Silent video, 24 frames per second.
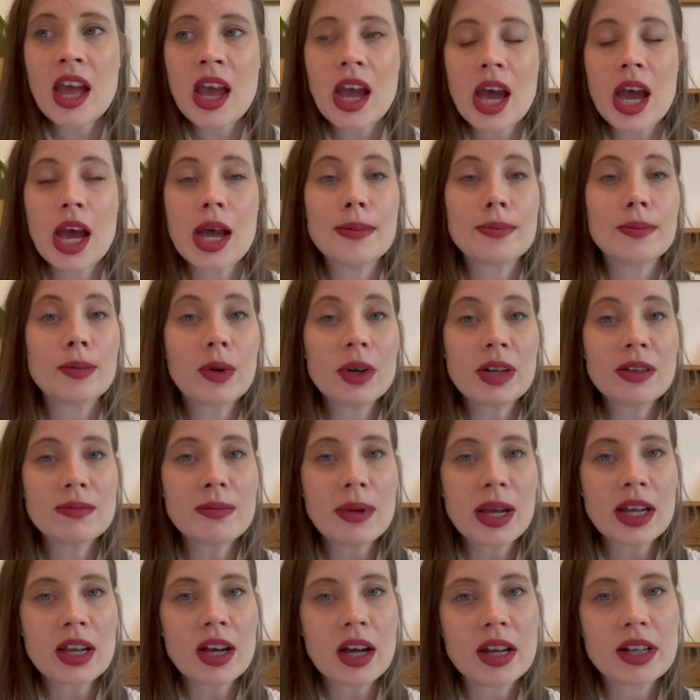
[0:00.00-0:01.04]
Um, one of
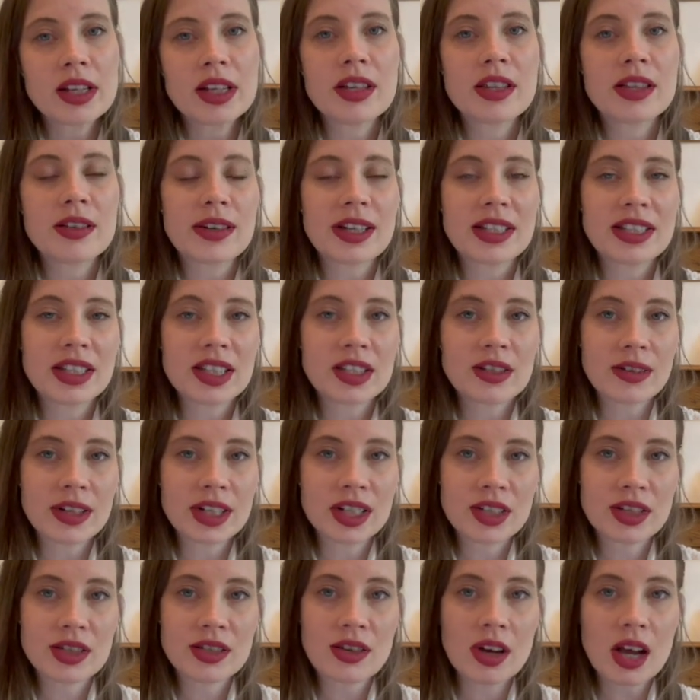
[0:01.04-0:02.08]
my cardiothoracics
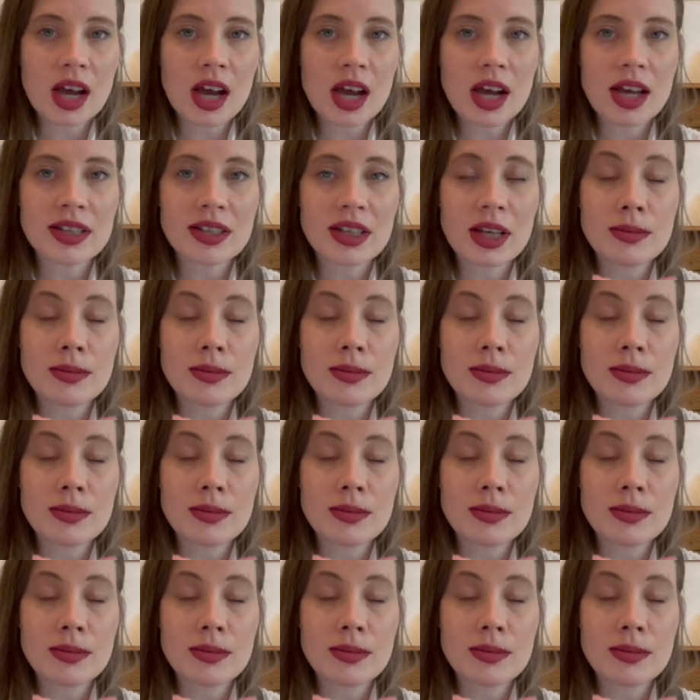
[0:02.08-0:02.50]
registrars,